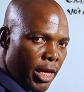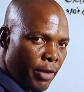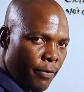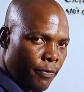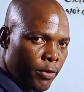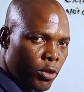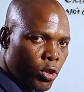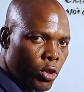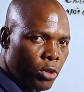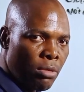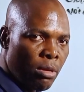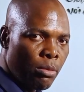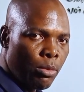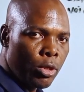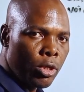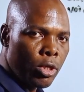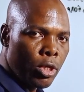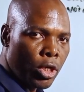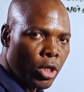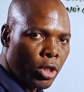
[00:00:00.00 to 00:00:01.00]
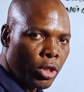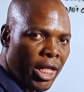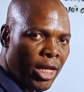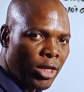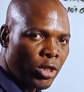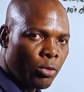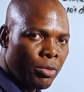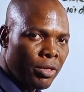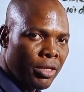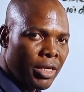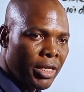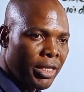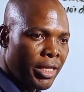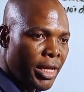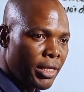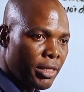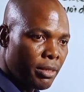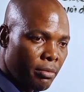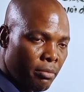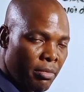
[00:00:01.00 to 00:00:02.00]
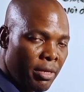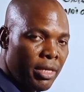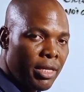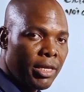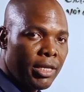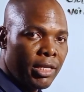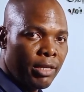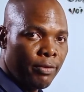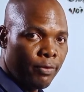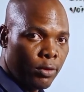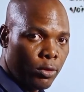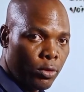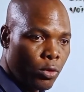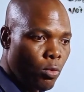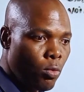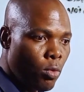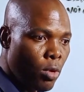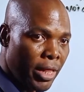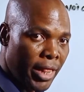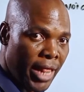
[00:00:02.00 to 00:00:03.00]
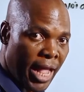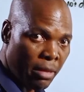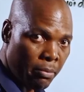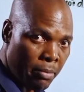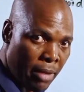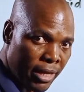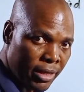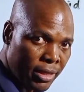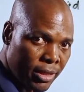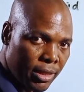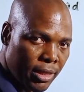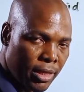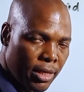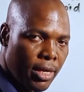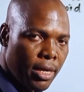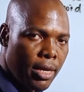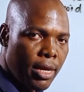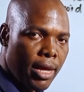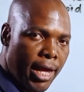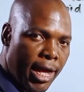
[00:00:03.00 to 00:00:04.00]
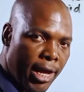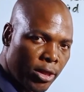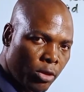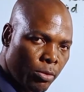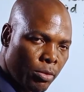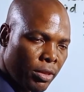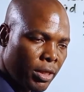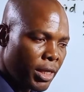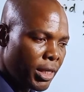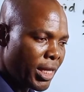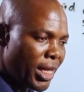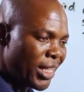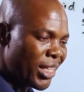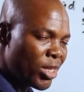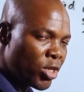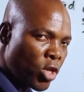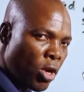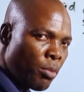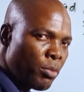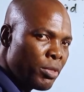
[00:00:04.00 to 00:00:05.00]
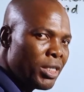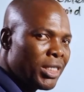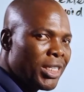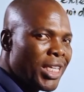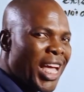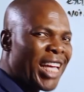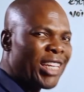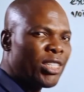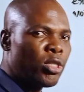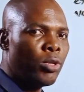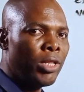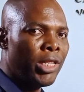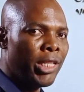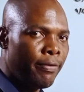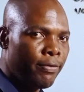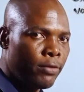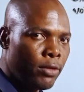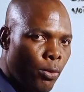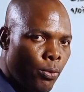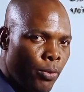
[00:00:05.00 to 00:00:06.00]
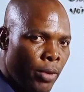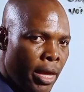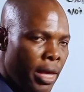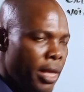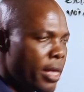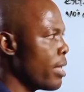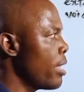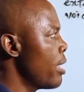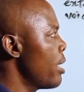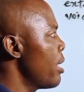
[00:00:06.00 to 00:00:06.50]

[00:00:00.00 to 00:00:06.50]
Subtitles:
a physical memory location has to be created, meaning the physical word, landmass has to be created. This community has to live somewhere,